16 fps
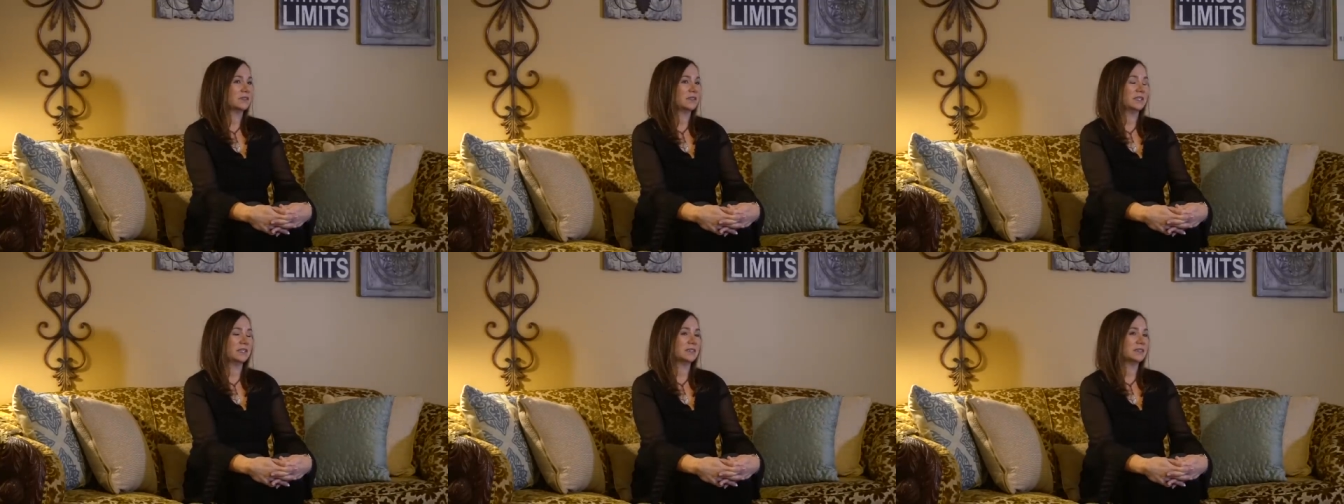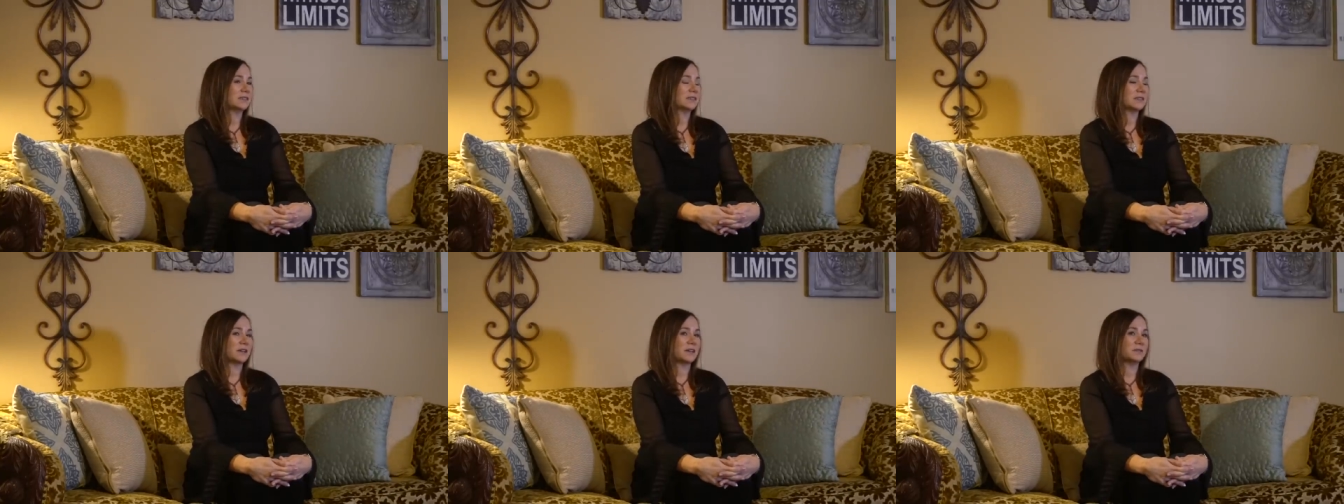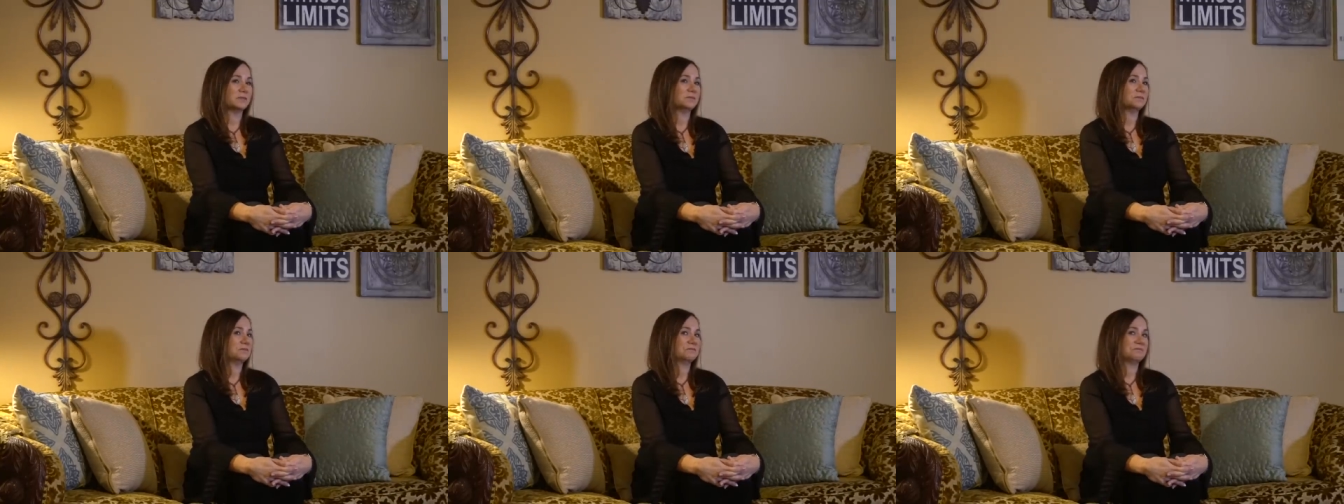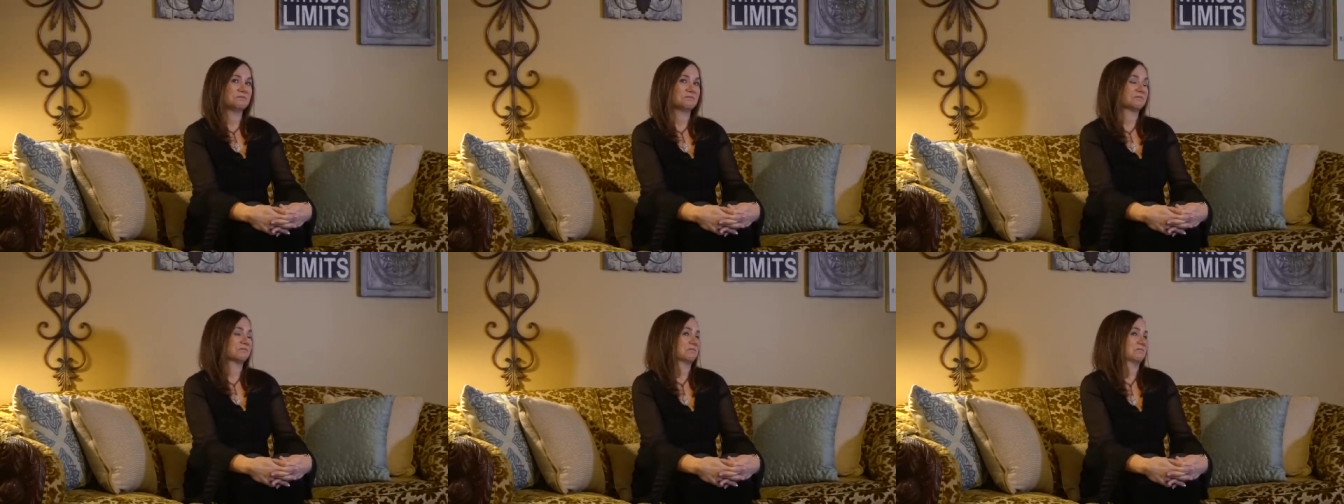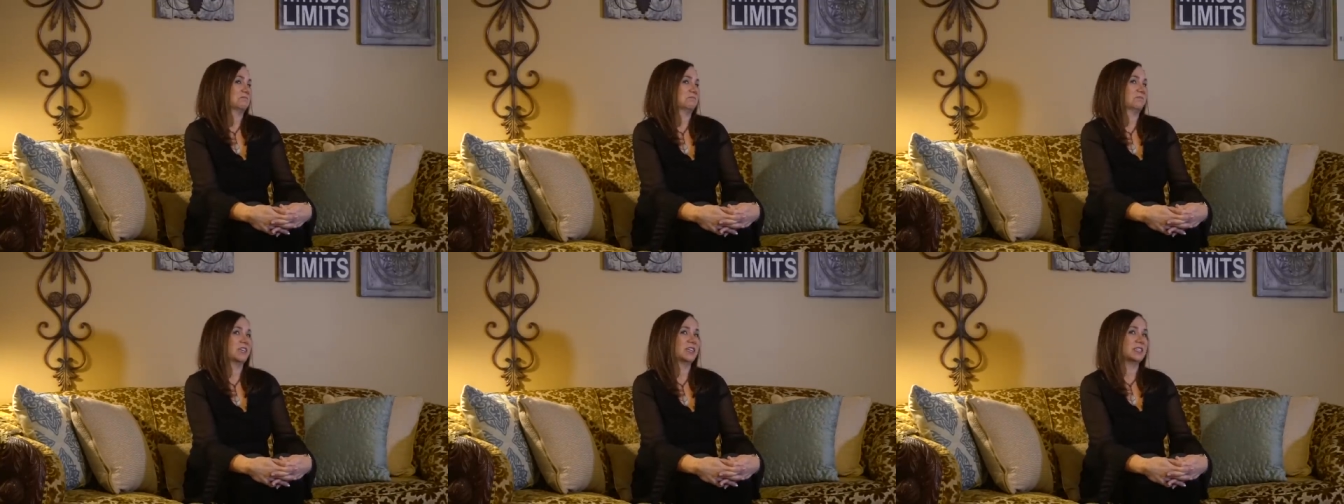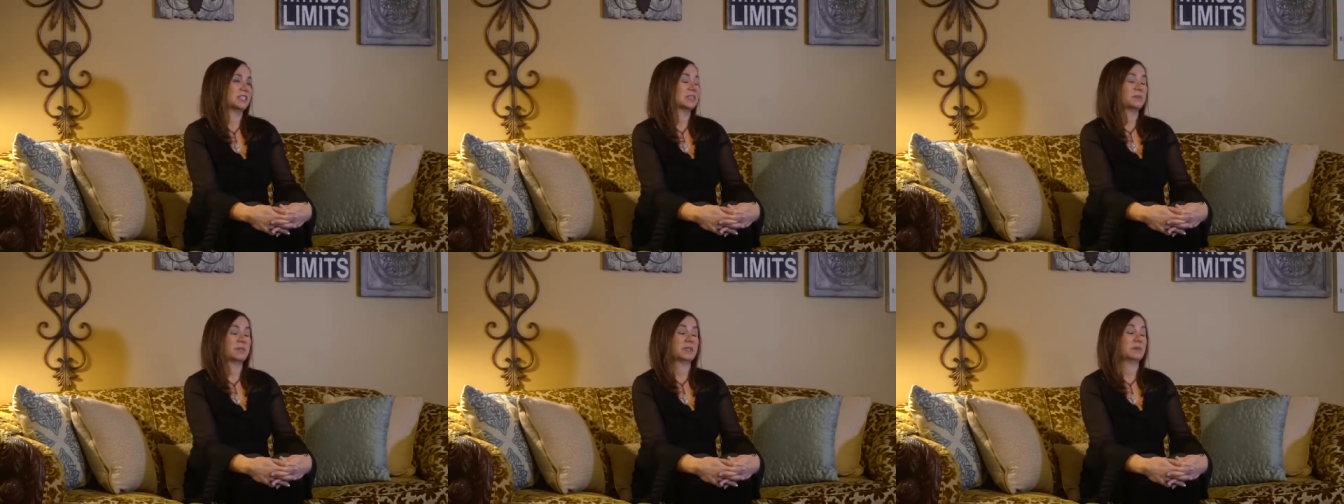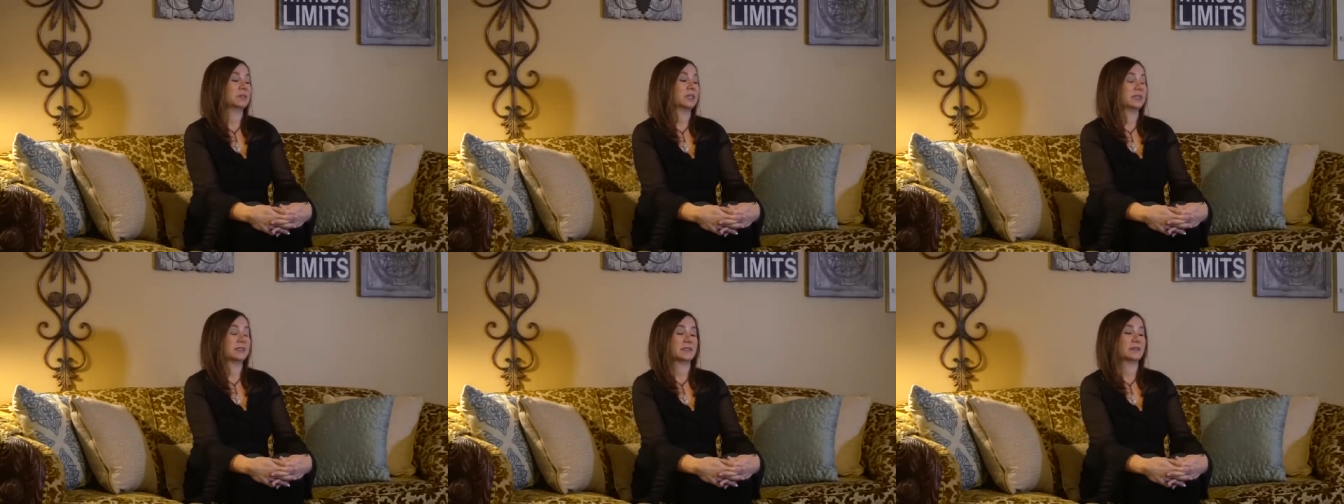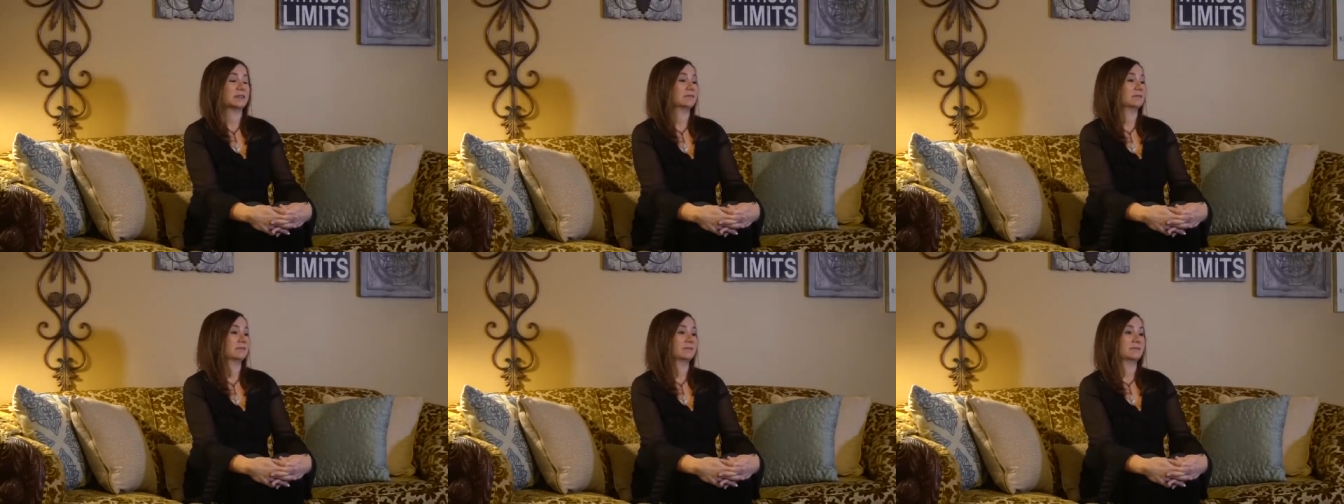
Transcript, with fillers: it's um, it's just been a blessing.